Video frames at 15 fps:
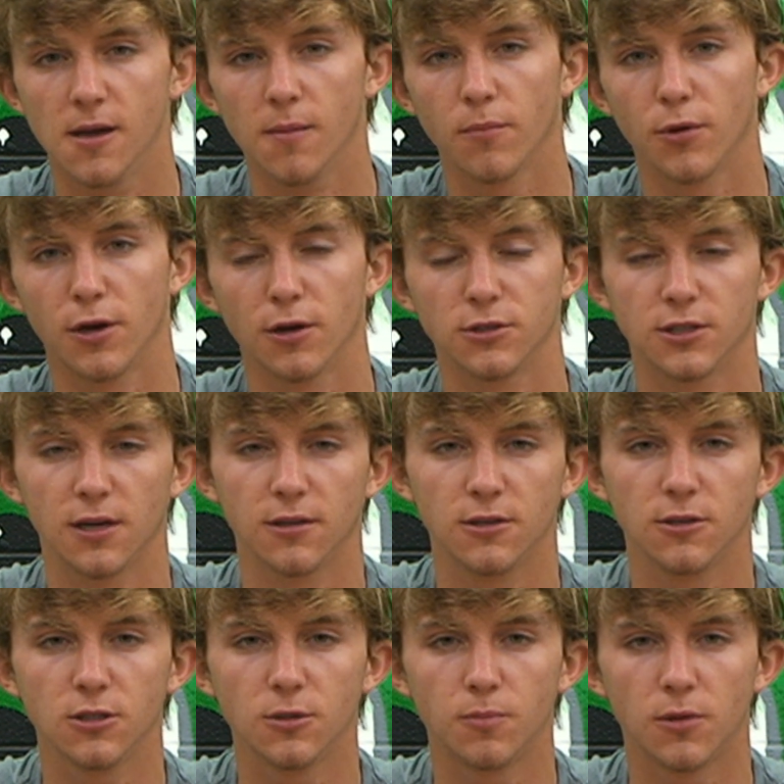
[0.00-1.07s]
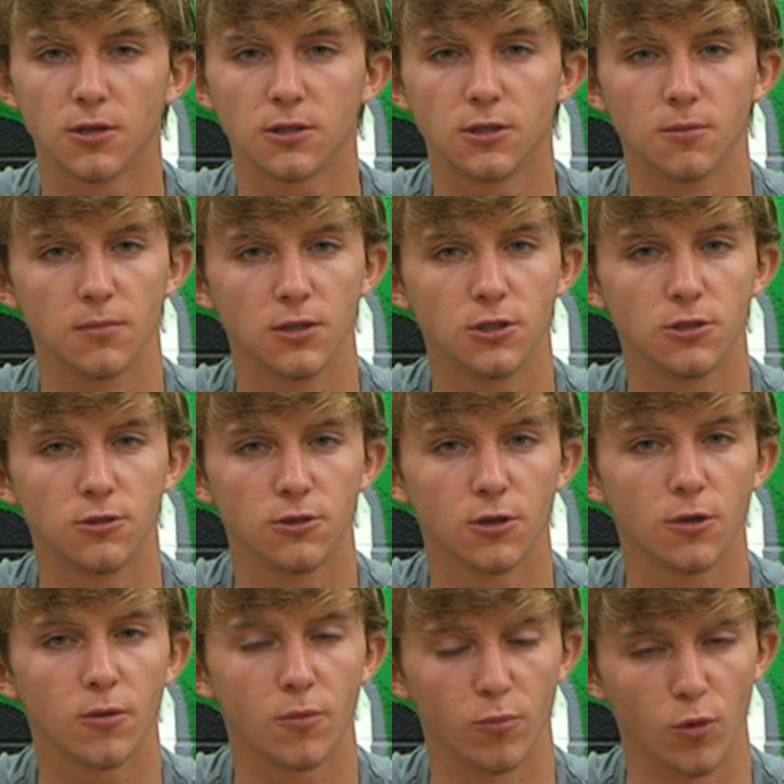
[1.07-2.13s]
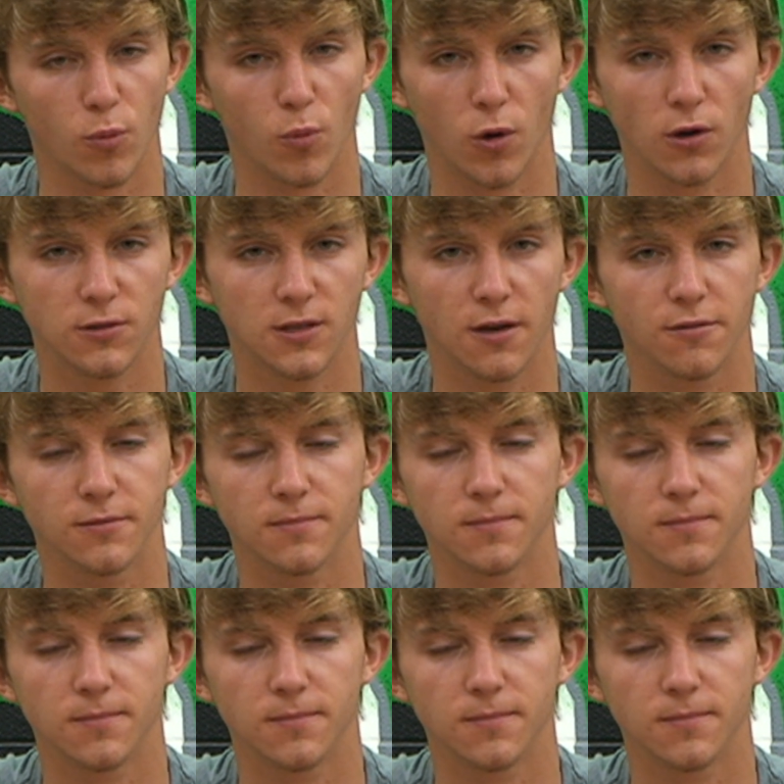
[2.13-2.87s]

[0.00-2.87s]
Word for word: Bring your gently used books to Miss Shuja in room 107.